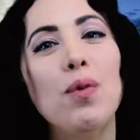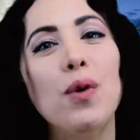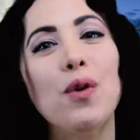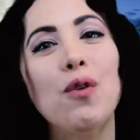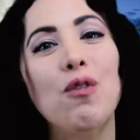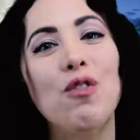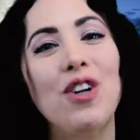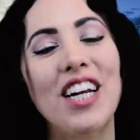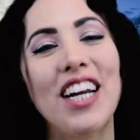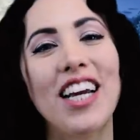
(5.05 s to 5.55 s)

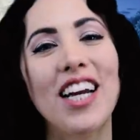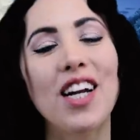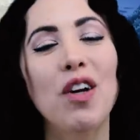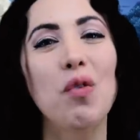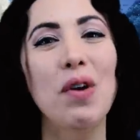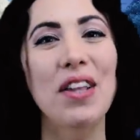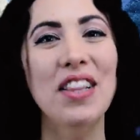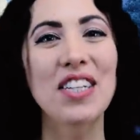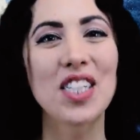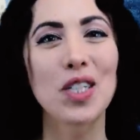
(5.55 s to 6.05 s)
moon reading
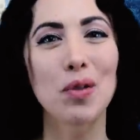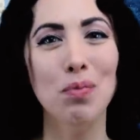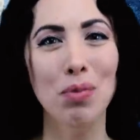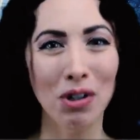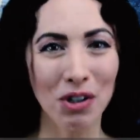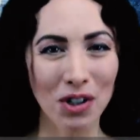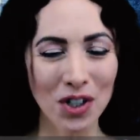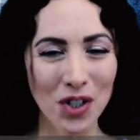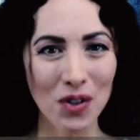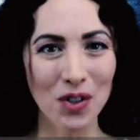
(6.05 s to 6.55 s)
with
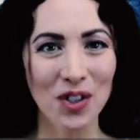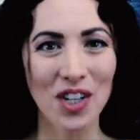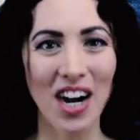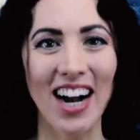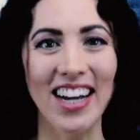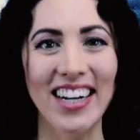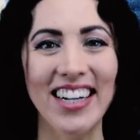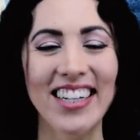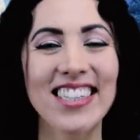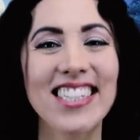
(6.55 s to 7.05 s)
spiritual
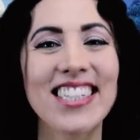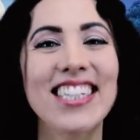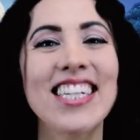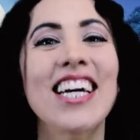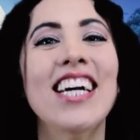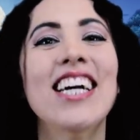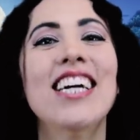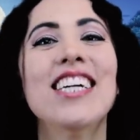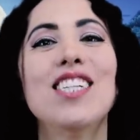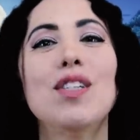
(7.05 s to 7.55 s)
guidance
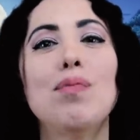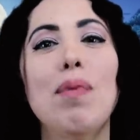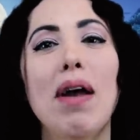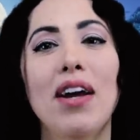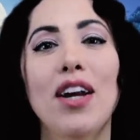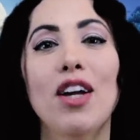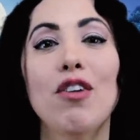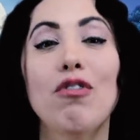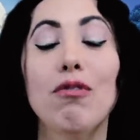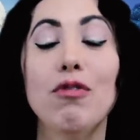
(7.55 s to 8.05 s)

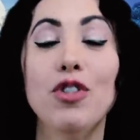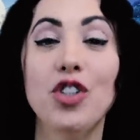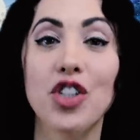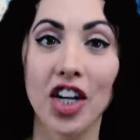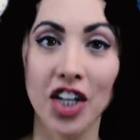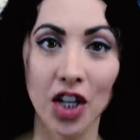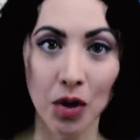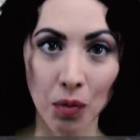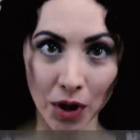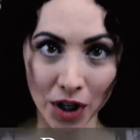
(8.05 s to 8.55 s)
spanning from
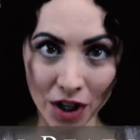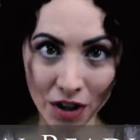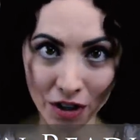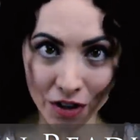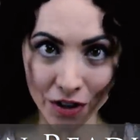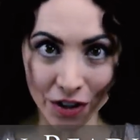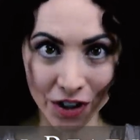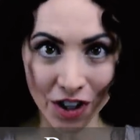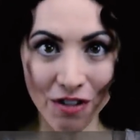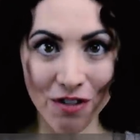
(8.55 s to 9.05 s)
January
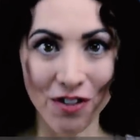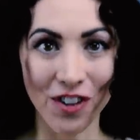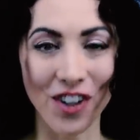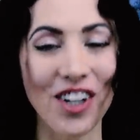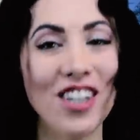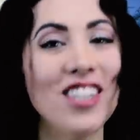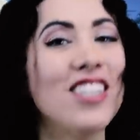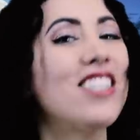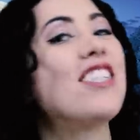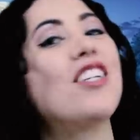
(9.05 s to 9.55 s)

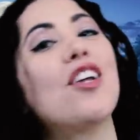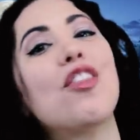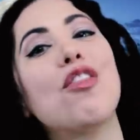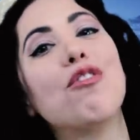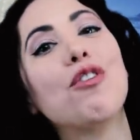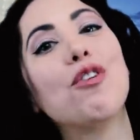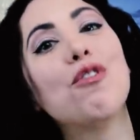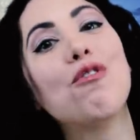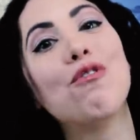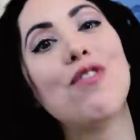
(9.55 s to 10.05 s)
31st
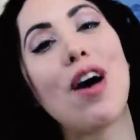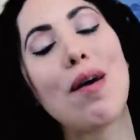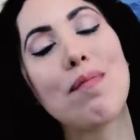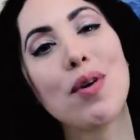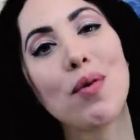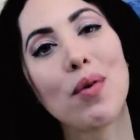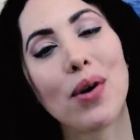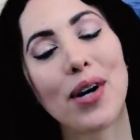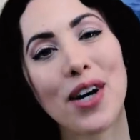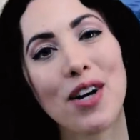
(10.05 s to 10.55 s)
through
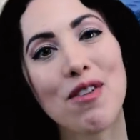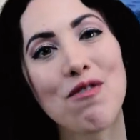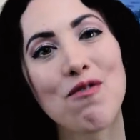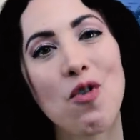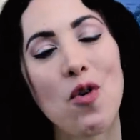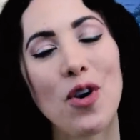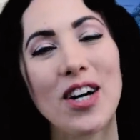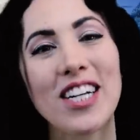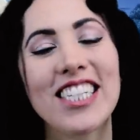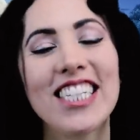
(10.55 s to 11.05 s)
February
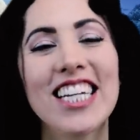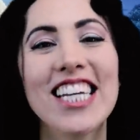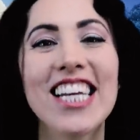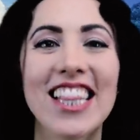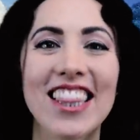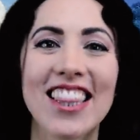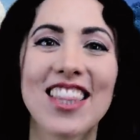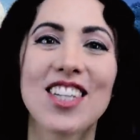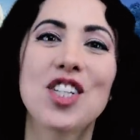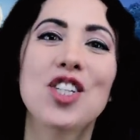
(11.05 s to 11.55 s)

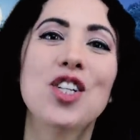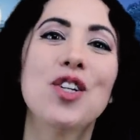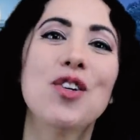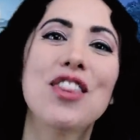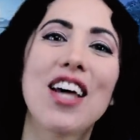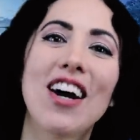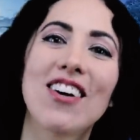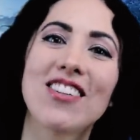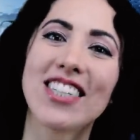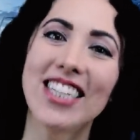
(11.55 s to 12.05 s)
14th,
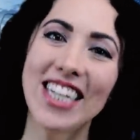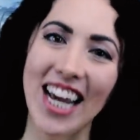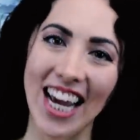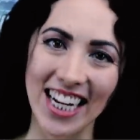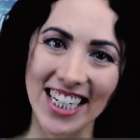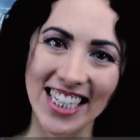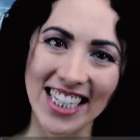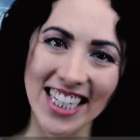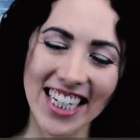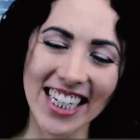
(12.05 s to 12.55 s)

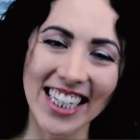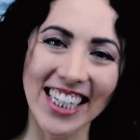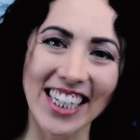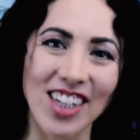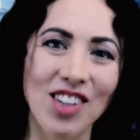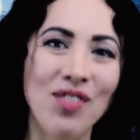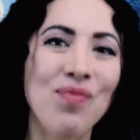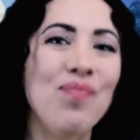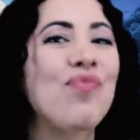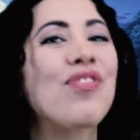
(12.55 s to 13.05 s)

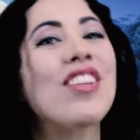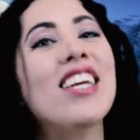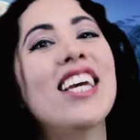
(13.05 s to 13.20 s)
2018.